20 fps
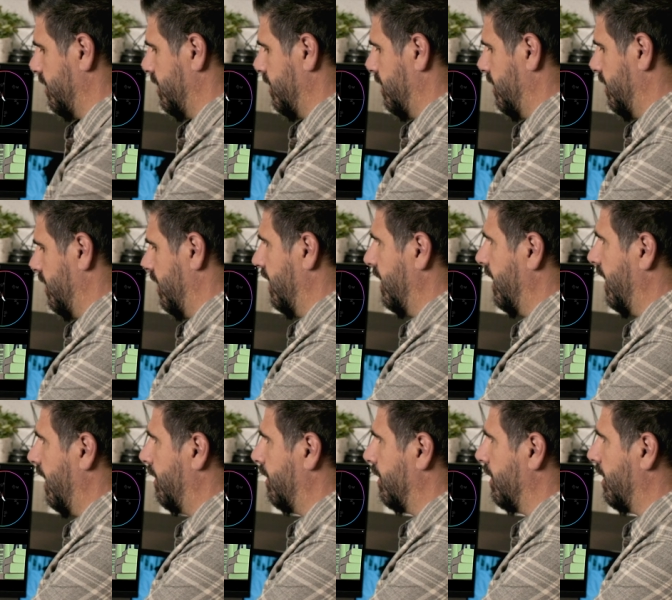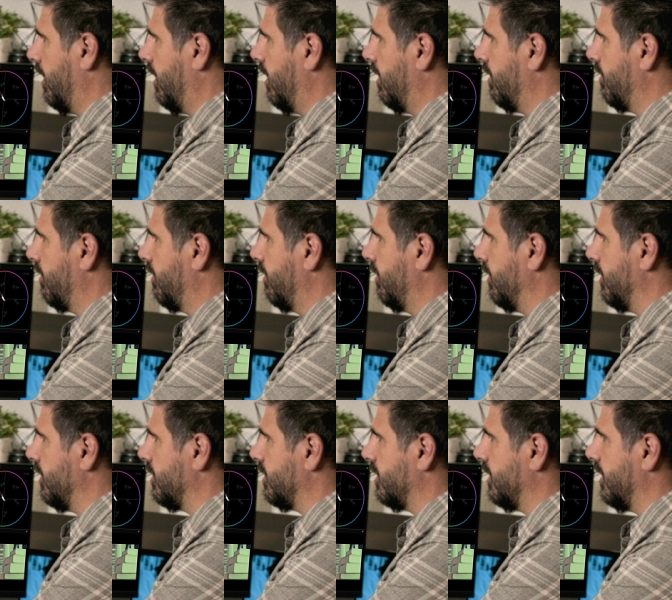Turn that one off.
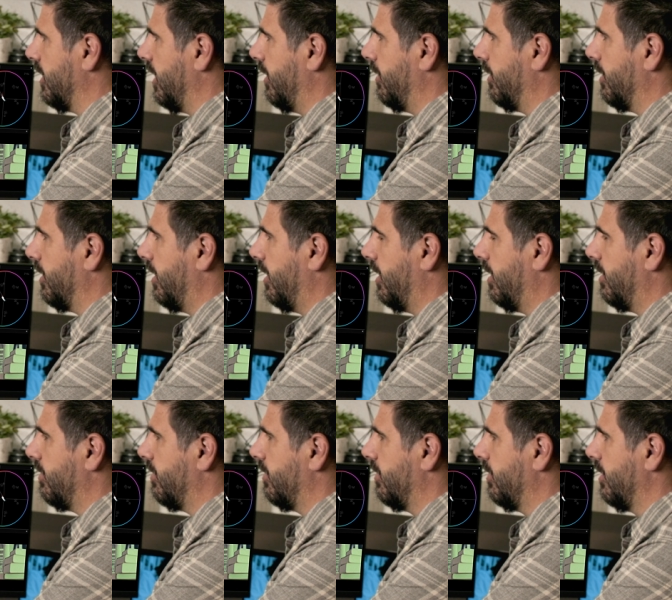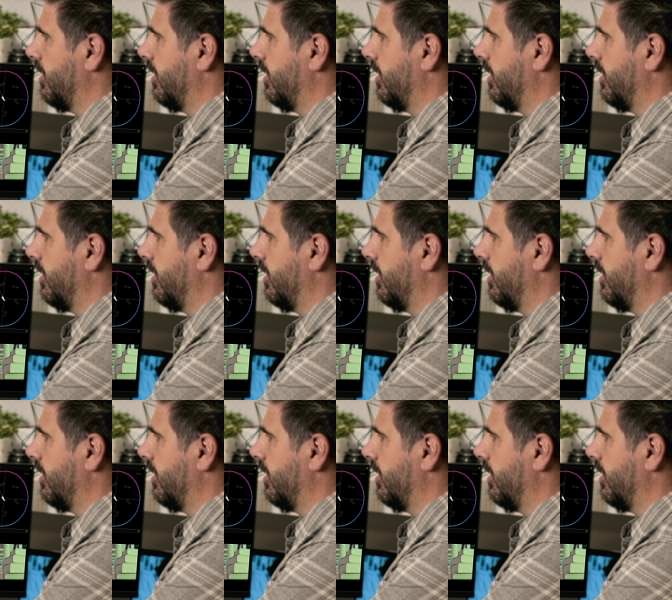We can turn that one off.